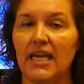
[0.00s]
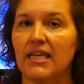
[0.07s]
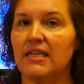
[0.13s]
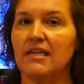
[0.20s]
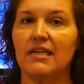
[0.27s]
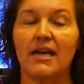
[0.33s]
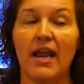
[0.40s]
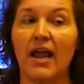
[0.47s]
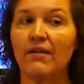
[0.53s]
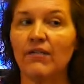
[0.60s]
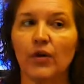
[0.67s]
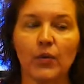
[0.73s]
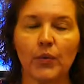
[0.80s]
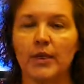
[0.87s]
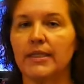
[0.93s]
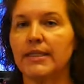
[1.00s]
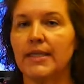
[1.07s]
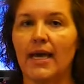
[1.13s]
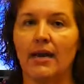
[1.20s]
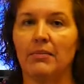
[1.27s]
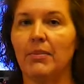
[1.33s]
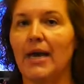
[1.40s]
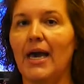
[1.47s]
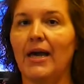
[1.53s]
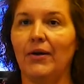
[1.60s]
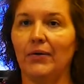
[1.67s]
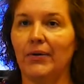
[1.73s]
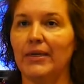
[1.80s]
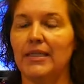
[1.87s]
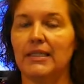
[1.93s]
It never runs out of
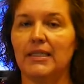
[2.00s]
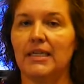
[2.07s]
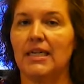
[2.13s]
batteries.